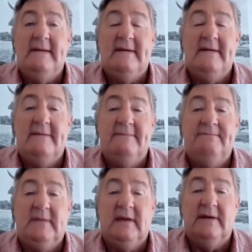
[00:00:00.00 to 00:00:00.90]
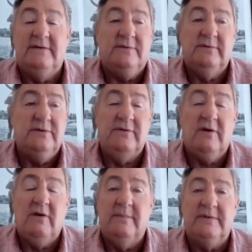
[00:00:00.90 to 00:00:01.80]
And do you
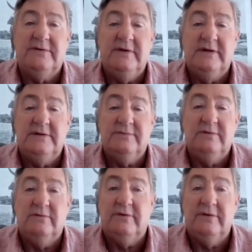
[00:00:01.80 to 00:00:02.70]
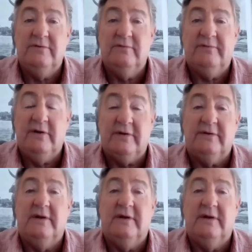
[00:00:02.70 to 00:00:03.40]
no harm. It's 3 years where you will learn an awful lot.